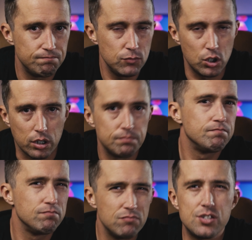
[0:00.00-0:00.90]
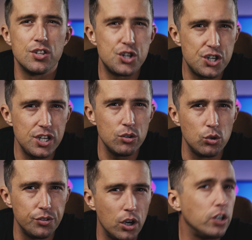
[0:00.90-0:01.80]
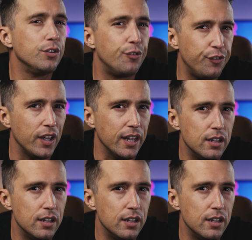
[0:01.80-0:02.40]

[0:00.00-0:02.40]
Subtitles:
look, is the Shield a good fit